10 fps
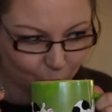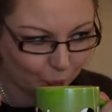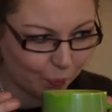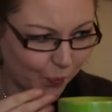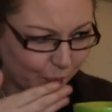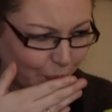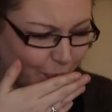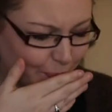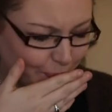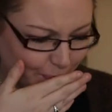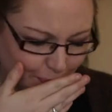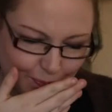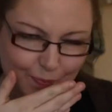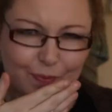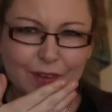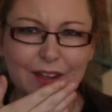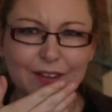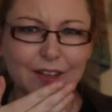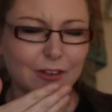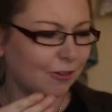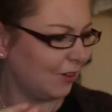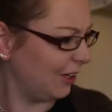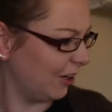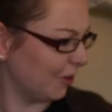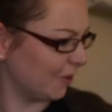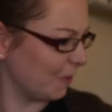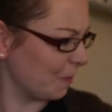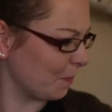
That was really hot.